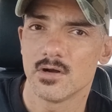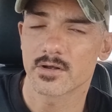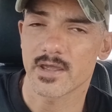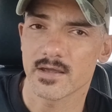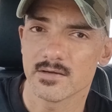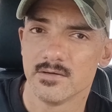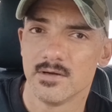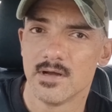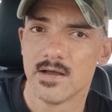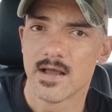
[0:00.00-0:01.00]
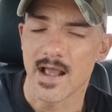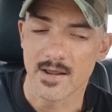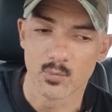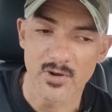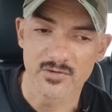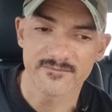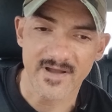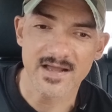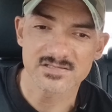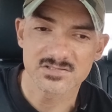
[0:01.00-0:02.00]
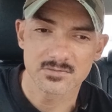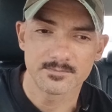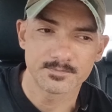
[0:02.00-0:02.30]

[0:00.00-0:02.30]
Okay. And when you fast,